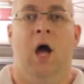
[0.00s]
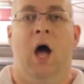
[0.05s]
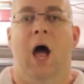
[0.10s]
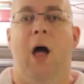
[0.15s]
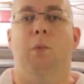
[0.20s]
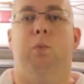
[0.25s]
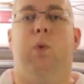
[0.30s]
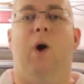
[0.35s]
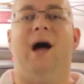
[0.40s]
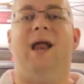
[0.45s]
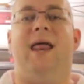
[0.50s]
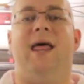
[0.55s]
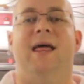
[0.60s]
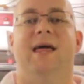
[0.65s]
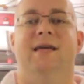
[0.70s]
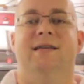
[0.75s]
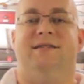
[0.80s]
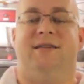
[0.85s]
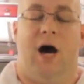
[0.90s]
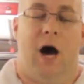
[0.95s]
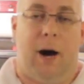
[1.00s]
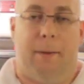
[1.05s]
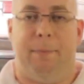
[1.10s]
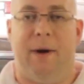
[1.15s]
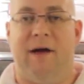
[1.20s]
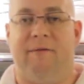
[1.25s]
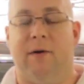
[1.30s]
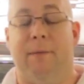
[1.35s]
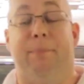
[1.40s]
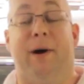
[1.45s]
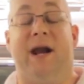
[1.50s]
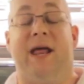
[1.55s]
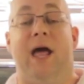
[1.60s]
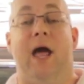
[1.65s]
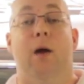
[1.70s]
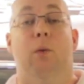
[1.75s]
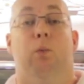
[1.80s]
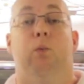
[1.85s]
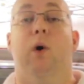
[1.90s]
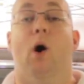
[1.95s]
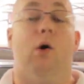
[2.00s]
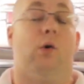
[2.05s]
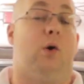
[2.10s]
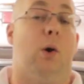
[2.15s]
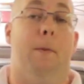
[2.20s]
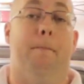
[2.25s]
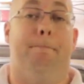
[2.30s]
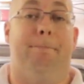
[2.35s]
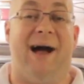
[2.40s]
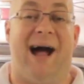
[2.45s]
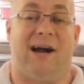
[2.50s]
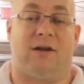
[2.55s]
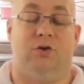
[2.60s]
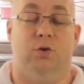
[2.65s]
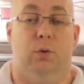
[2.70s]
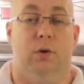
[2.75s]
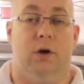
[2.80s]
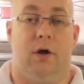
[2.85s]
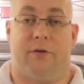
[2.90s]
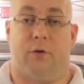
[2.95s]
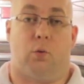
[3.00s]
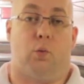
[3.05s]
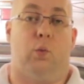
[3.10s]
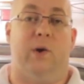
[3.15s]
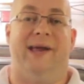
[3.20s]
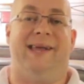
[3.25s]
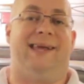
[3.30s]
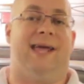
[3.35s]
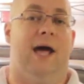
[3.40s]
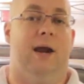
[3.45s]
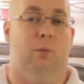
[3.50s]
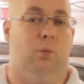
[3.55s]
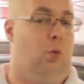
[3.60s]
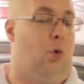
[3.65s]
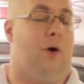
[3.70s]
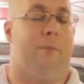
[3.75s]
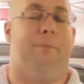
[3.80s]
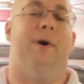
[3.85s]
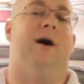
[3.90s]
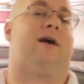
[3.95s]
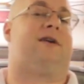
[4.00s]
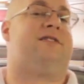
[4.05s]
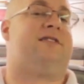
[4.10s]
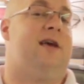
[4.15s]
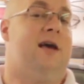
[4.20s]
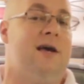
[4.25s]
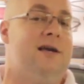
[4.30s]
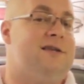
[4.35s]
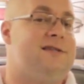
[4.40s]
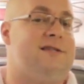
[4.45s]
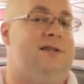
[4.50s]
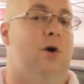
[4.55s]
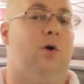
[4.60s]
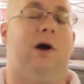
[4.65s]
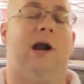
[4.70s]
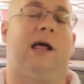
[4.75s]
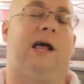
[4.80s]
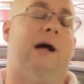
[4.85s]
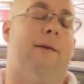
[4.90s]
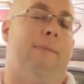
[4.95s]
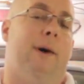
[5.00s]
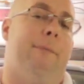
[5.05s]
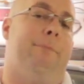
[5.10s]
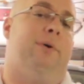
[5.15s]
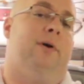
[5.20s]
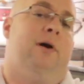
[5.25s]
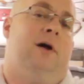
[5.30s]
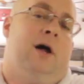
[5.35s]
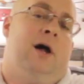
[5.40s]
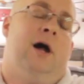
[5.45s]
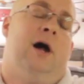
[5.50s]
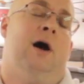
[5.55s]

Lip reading: And what is up, everybody, and welcome back to another Weekend Warbucks. Still gonna come up